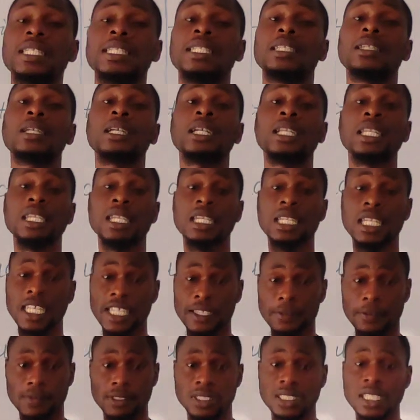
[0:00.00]
The
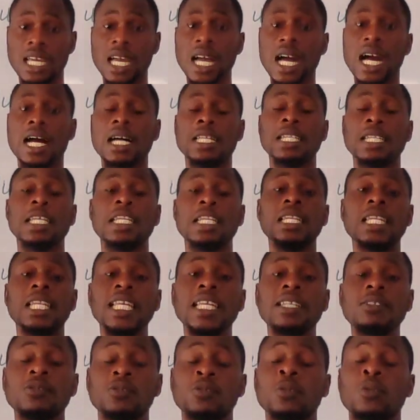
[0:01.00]
leaves. And the
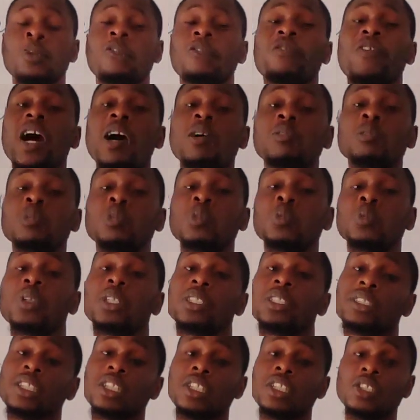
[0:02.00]
leaves will found
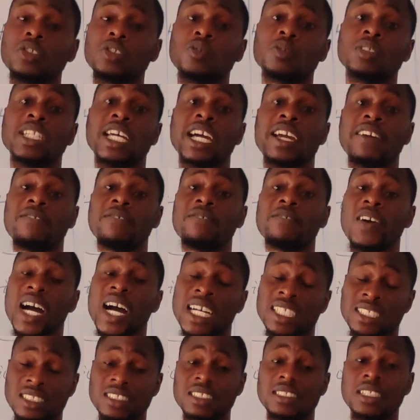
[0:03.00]
what? To
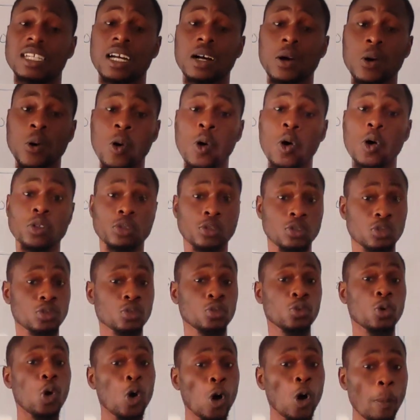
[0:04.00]
diverge or
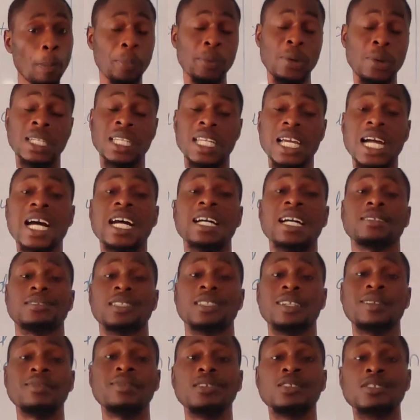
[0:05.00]
to open as
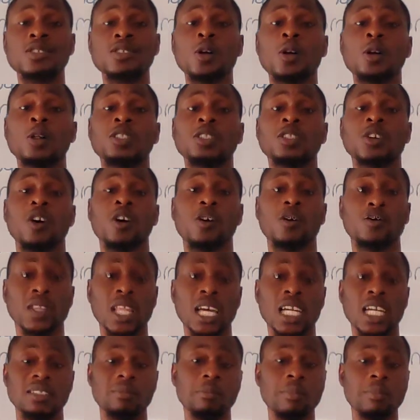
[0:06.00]
a result of
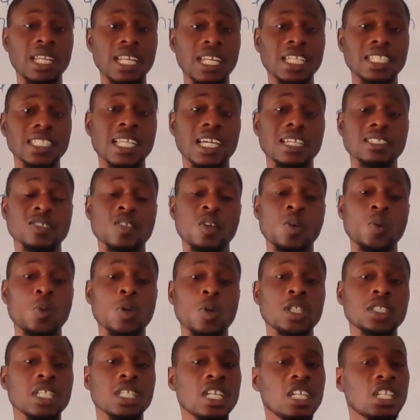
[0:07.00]
that. Meaning that some
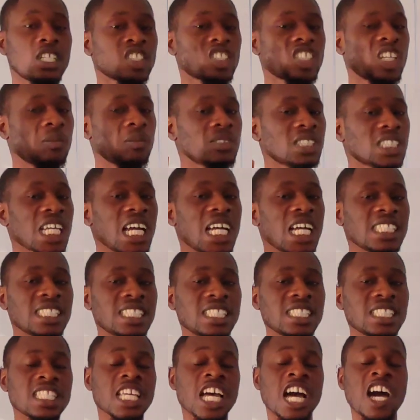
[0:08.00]
what? Some
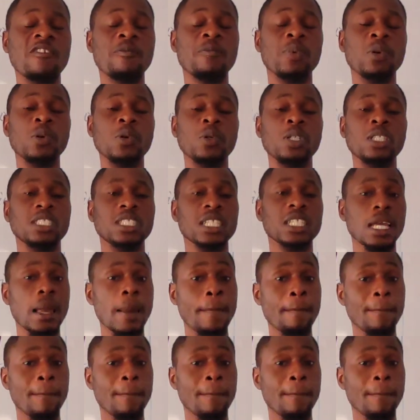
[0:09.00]
charges have been what?